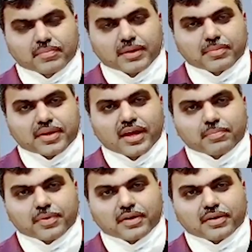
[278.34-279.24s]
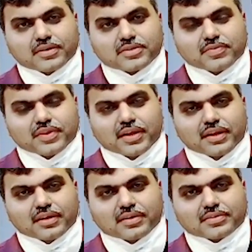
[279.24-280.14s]
Many, many happy returns of the
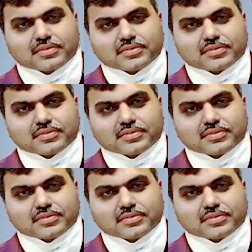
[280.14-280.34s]
day.